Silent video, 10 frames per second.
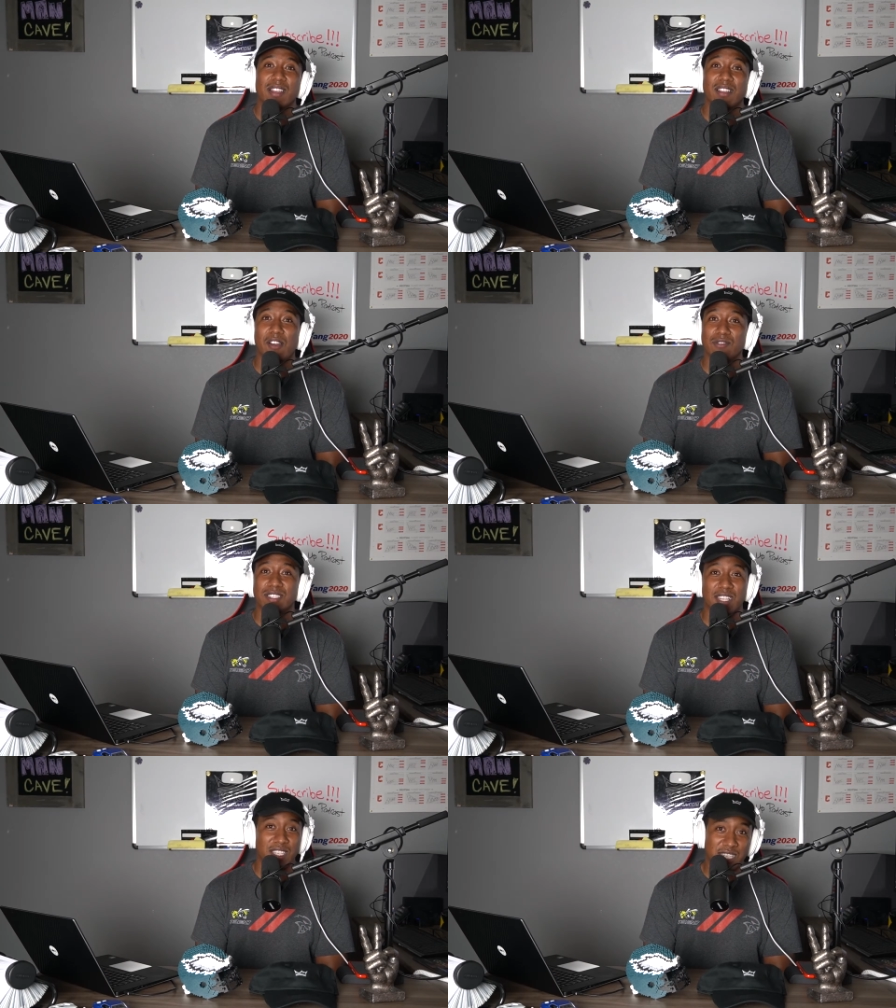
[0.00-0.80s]
go
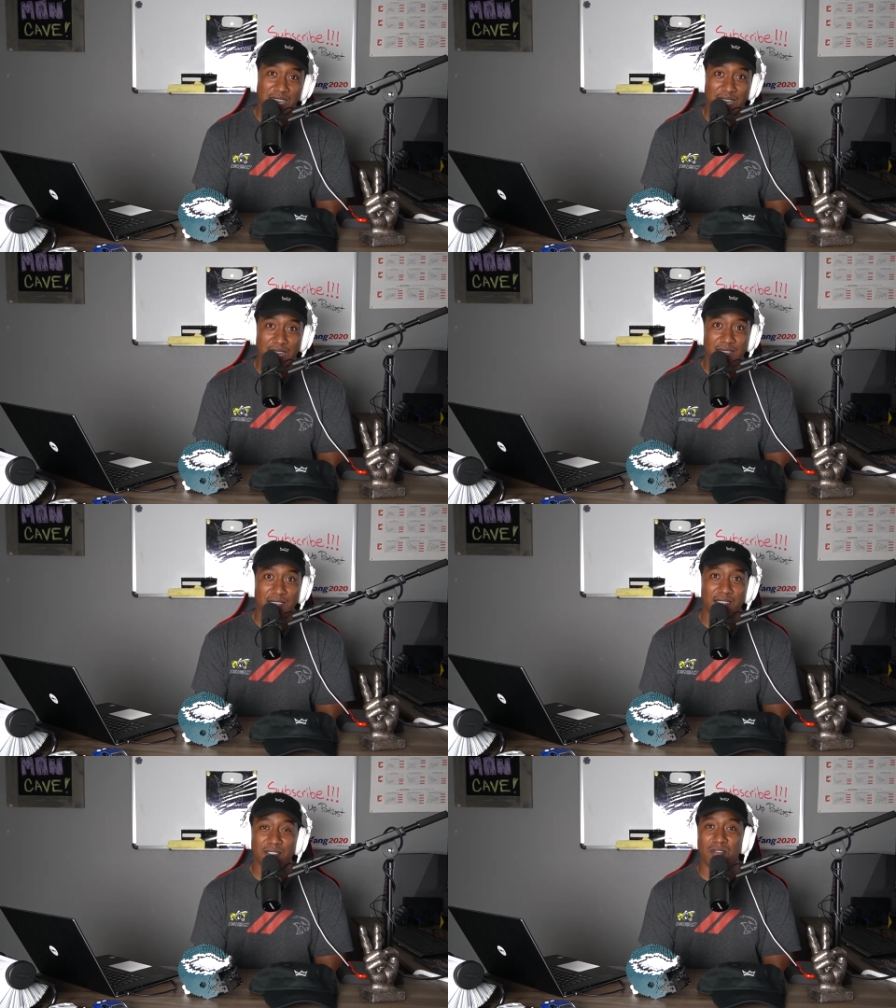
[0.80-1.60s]
to the G League
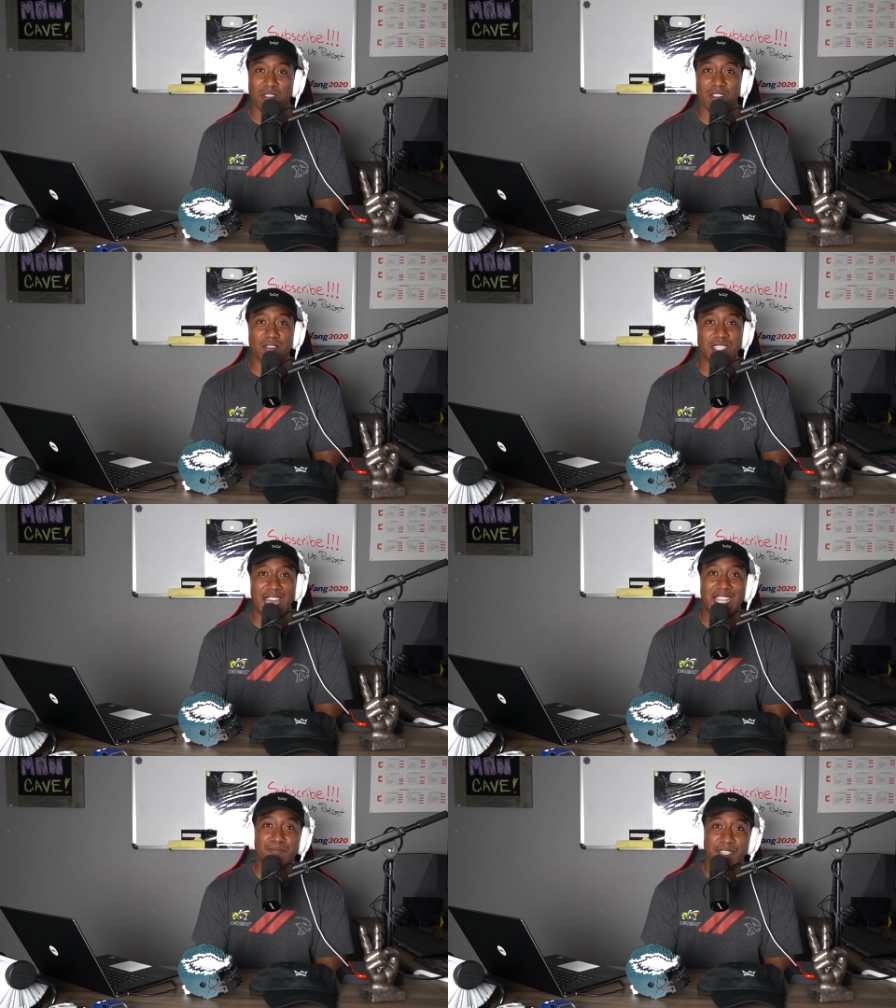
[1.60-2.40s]
or go to
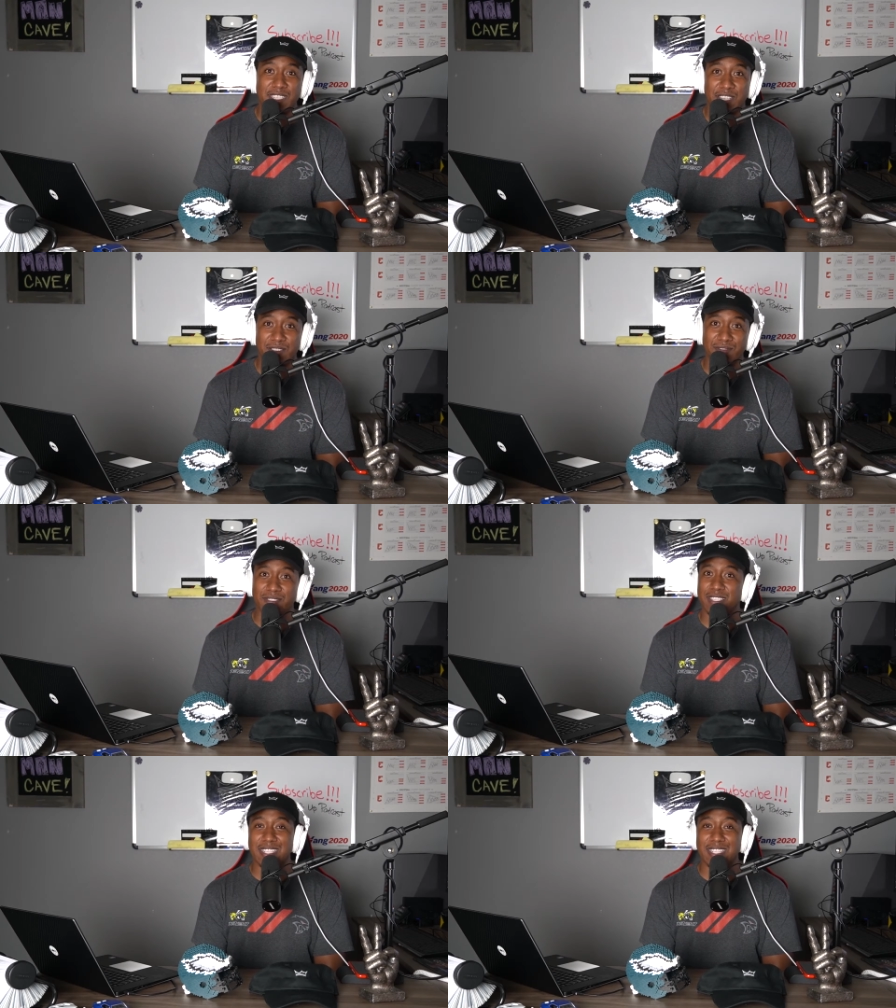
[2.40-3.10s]
HBCUs.